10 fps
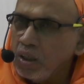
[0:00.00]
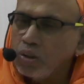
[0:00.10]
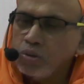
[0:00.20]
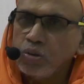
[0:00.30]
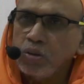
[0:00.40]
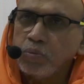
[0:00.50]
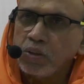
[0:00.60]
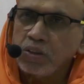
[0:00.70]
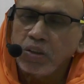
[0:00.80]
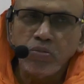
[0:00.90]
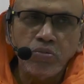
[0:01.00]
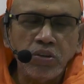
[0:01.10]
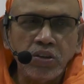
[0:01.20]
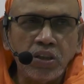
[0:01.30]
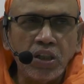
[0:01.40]
And so a person who
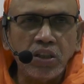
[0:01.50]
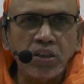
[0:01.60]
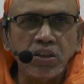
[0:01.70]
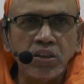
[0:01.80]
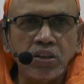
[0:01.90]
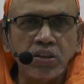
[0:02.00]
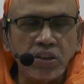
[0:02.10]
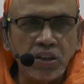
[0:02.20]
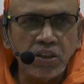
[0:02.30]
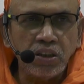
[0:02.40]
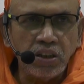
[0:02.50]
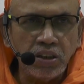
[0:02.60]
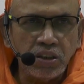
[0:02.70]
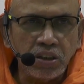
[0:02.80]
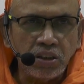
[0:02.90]
is not desiring
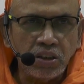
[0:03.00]
anything